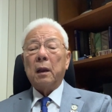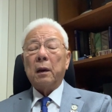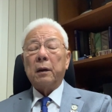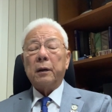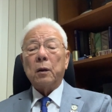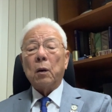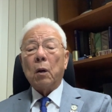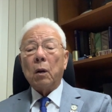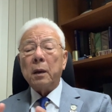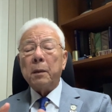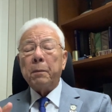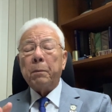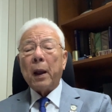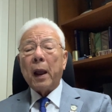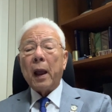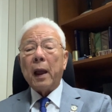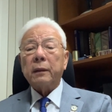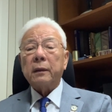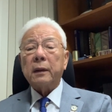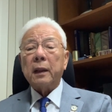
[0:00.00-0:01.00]
The only
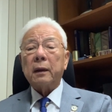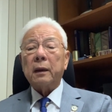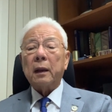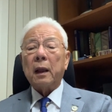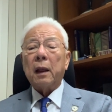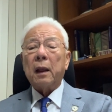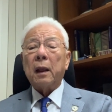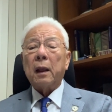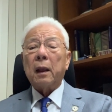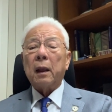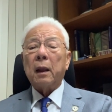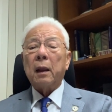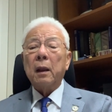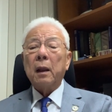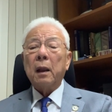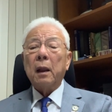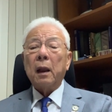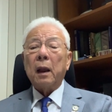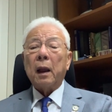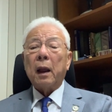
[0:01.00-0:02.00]
part that uh,
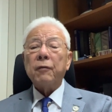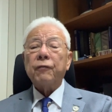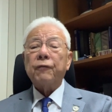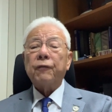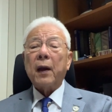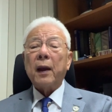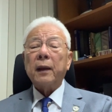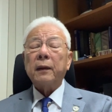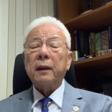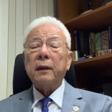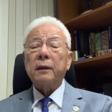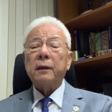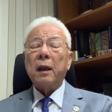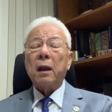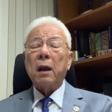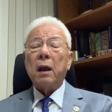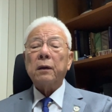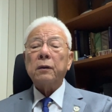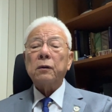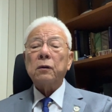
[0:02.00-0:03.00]
I find that they
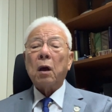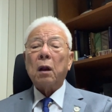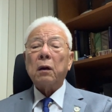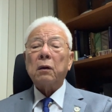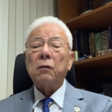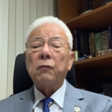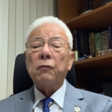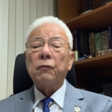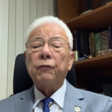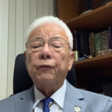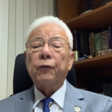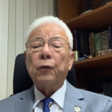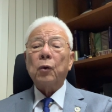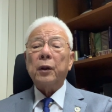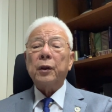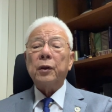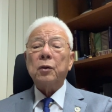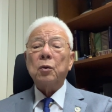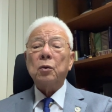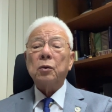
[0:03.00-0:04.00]
are not
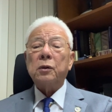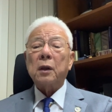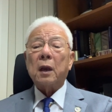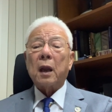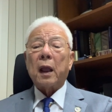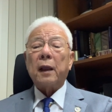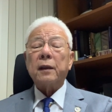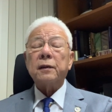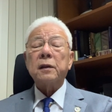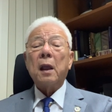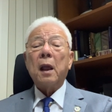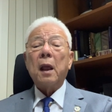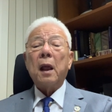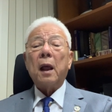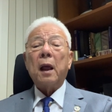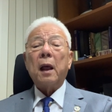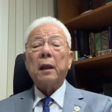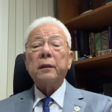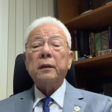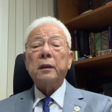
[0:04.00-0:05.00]
fully utilized
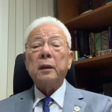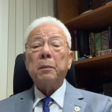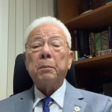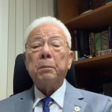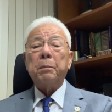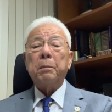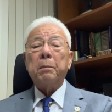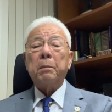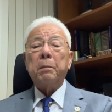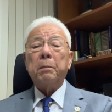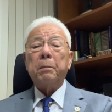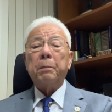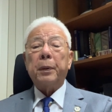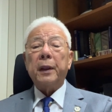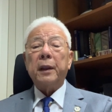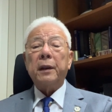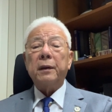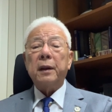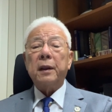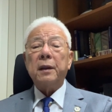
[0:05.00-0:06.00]
are the
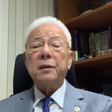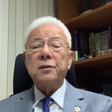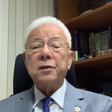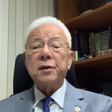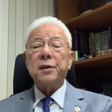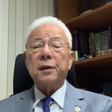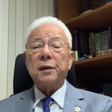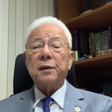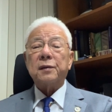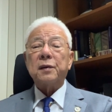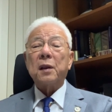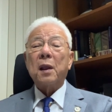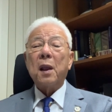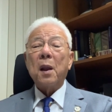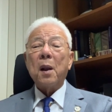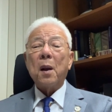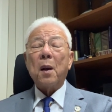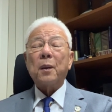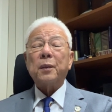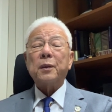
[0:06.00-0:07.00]
PDGs
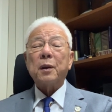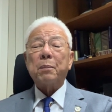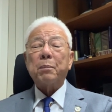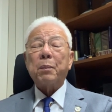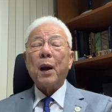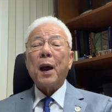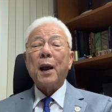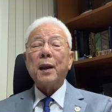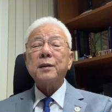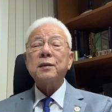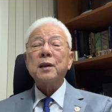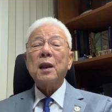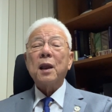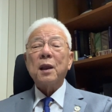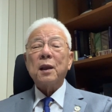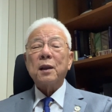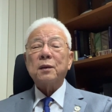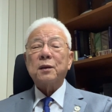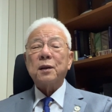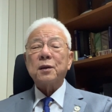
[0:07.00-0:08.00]
of the past
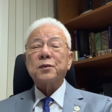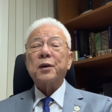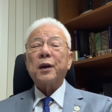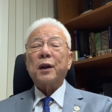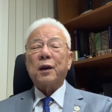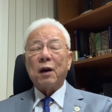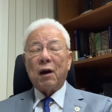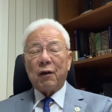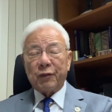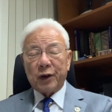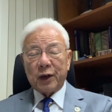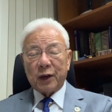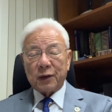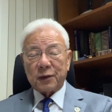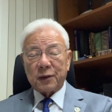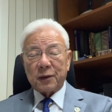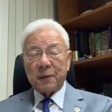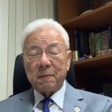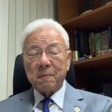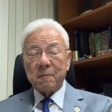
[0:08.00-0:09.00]
district
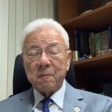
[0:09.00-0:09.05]
governors.